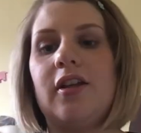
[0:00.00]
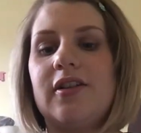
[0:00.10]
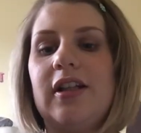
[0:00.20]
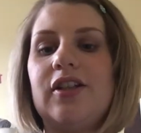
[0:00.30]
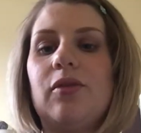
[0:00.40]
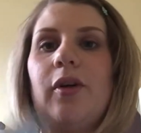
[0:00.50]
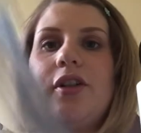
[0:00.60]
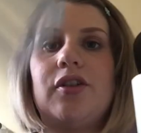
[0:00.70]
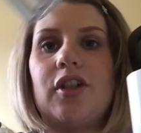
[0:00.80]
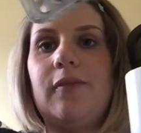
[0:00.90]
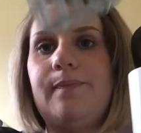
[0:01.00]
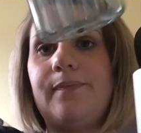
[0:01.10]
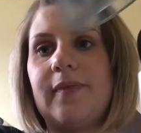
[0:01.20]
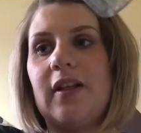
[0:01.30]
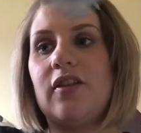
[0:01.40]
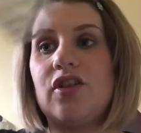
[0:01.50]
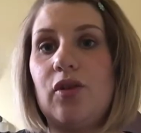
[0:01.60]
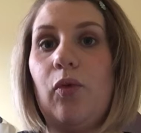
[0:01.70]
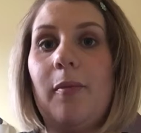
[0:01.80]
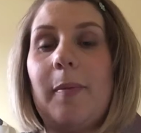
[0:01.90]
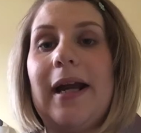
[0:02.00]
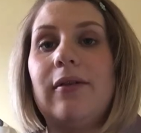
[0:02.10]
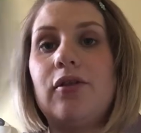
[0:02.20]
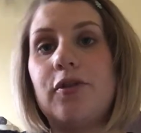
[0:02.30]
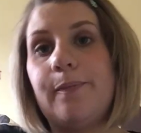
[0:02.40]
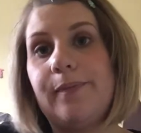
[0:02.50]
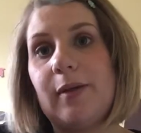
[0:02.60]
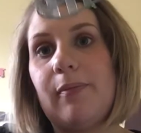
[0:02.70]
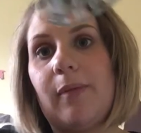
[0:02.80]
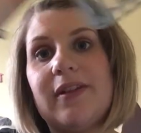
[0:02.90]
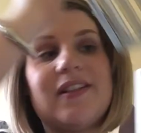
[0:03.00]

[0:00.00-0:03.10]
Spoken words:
So literally what you do, to warm a pouch, pop